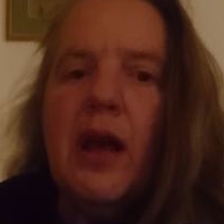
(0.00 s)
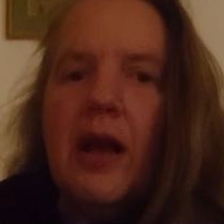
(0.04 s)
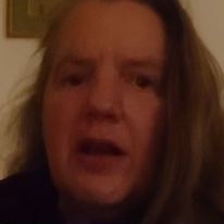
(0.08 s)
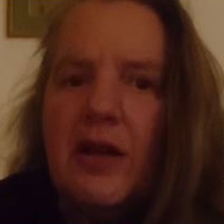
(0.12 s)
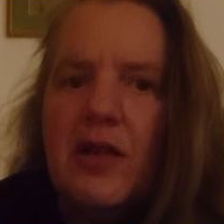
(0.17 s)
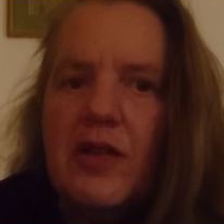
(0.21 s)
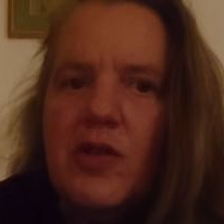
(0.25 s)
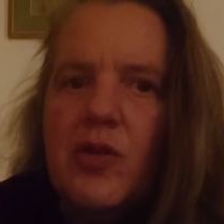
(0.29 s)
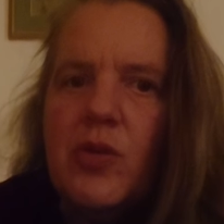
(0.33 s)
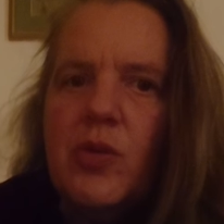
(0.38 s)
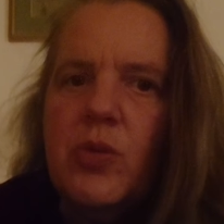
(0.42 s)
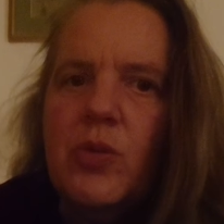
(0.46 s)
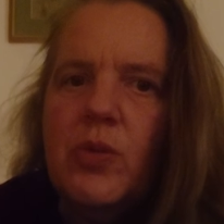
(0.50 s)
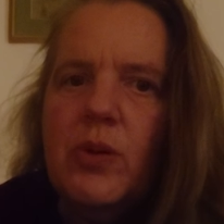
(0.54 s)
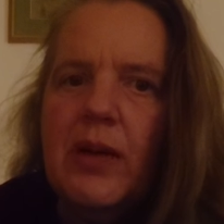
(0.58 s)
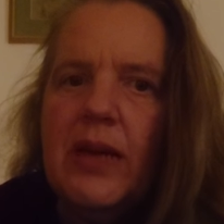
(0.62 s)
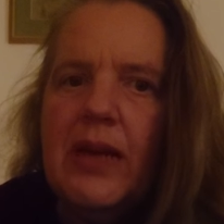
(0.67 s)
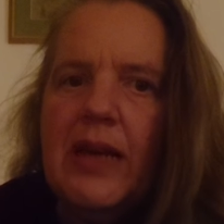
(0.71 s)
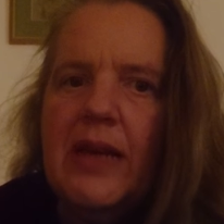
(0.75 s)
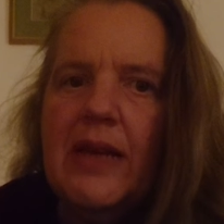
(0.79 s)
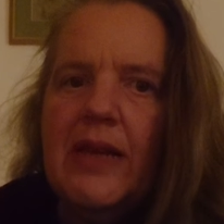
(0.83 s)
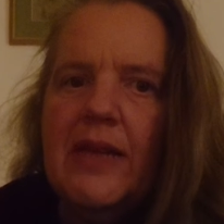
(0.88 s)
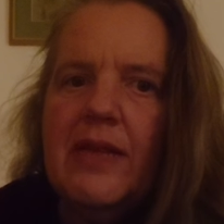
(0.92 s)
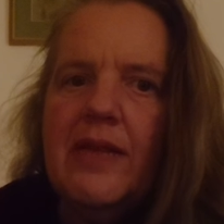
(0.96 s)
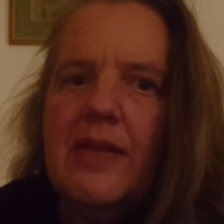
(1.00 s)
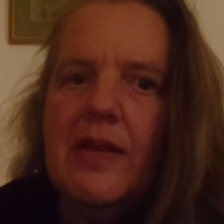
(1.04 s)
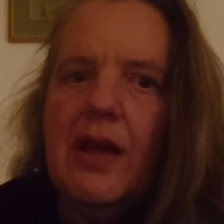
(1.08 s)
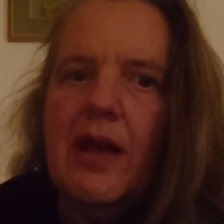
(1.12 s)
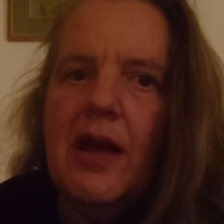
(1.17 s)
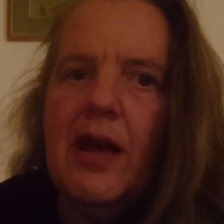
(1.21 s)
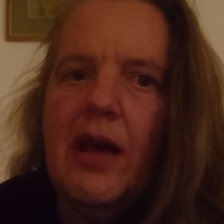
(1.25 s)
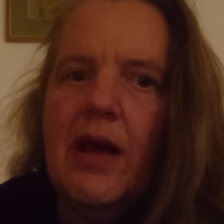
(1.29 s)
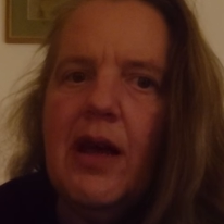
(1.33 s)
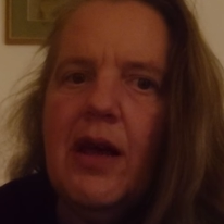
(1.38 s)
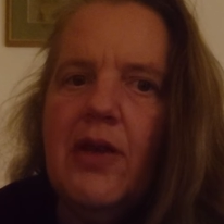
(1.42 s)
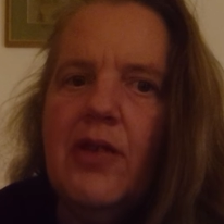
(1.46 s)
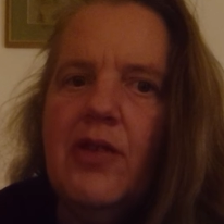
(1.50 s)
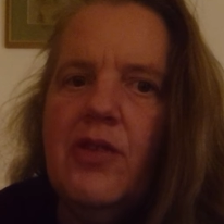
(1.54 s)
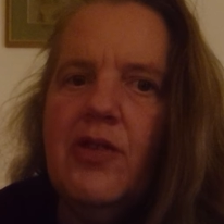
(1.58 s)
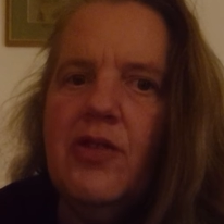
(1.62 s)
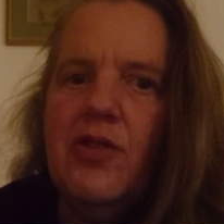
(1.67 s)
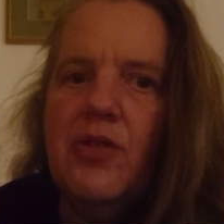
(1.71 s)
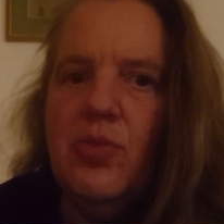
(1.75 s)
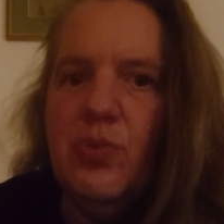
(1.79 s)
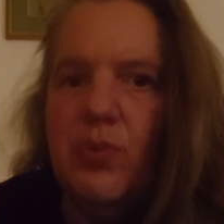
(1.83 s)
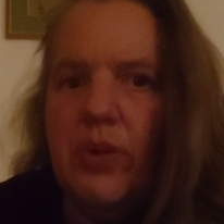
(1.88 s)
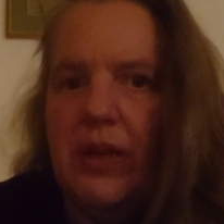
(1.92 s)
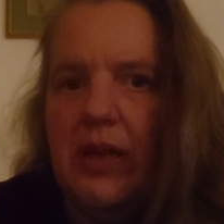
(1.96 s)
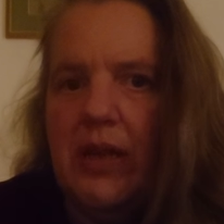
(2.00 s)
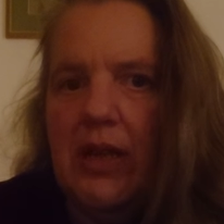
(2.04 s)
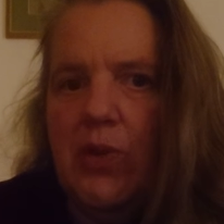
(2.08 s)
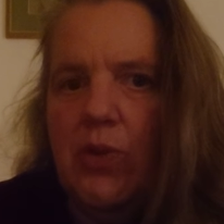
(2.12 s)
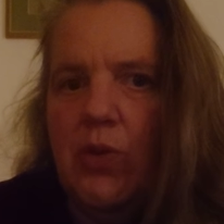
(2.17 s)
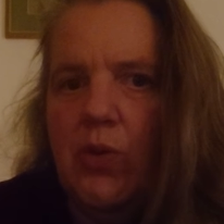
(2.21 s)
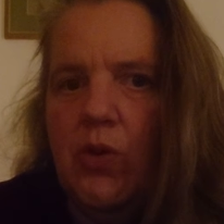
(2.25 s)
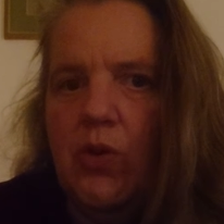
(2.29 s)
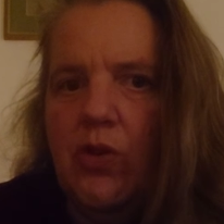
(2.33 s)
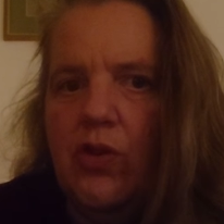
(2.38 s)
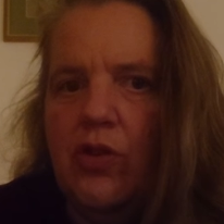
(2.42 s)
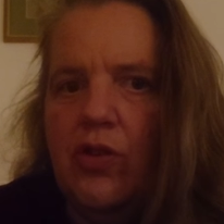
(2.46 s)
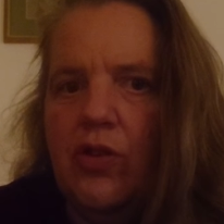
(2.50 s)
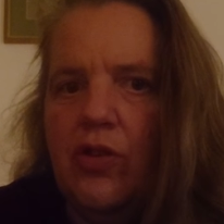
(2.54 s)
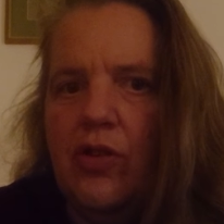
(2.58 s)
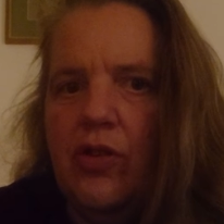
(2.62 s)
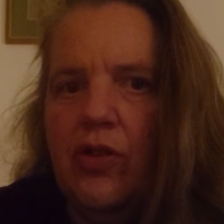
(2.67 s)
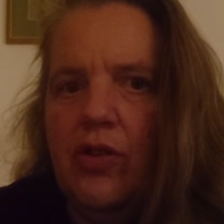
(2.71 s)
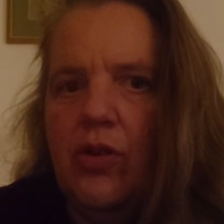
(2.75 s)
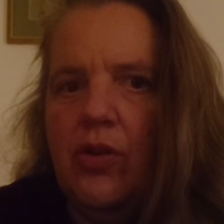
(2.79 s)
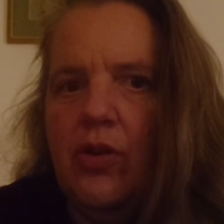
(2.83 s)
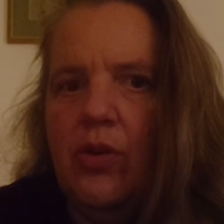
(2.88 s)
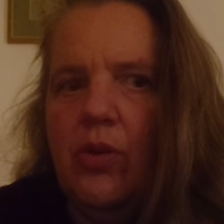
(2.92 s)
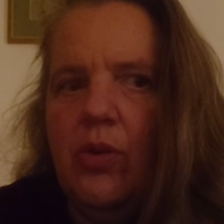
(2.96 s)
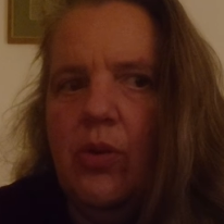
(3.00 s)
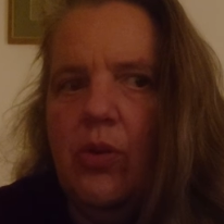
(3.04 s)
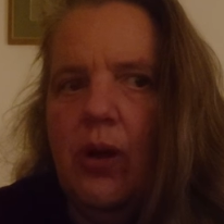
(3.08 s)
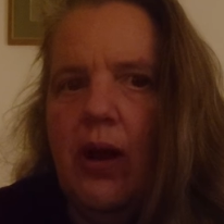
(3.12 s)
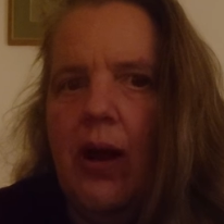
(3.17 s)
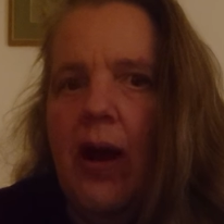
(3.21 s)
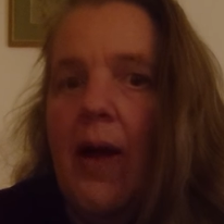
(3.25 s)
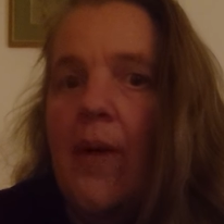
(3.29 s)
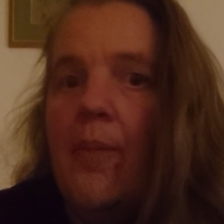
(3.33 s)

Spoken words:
As always, I just really want to